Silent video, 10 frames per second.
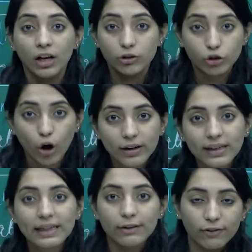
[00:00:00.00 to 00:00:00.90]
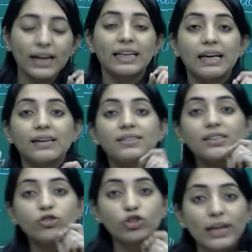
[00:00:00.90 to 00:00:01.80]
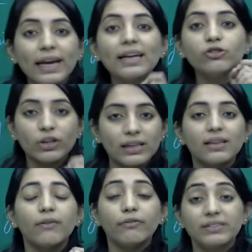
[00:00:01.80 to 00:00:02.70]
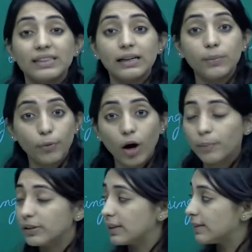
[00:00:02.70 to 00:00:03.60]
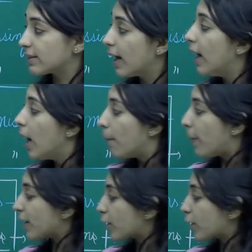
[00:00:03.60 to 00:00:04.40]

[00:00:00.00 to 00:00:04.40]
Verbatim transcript: Schottky defect, there is a change in the physical properties. But